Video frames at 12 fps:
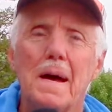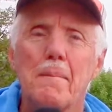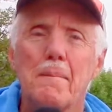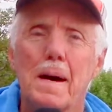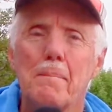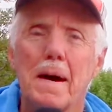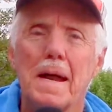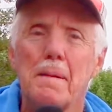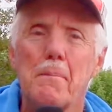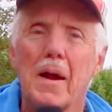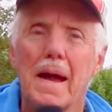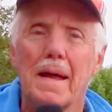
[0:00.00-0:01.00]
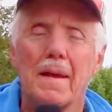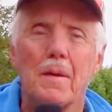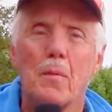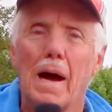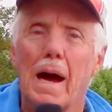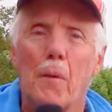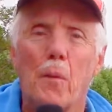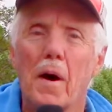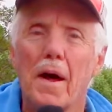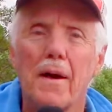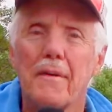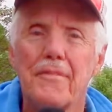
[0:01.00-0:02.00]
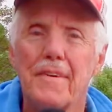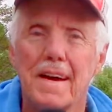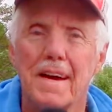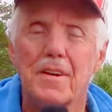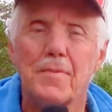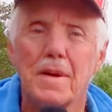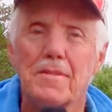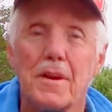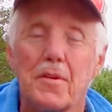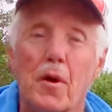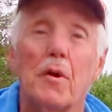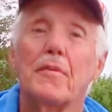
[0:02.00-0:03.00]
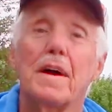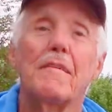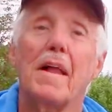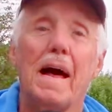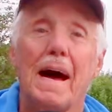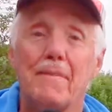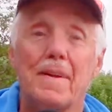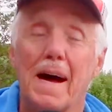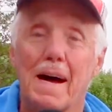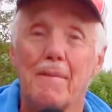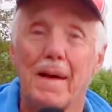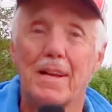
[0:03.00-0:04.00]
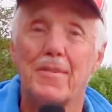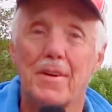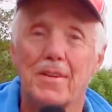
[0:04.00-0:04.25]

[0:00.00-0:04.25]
My buddy Brandon. Wow, what a fish. It's a trophy of a lifetime, that's for